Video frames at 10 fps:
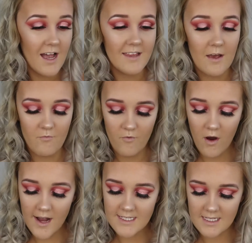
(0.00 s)
And then
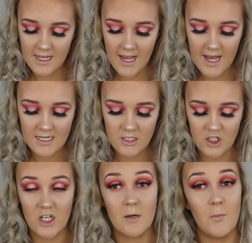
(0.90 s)
right at the
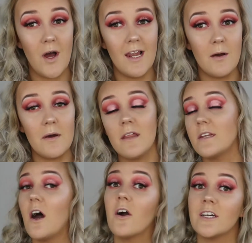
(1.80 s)
end, you can put a little bit
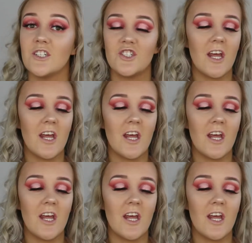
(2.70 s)
of the darkest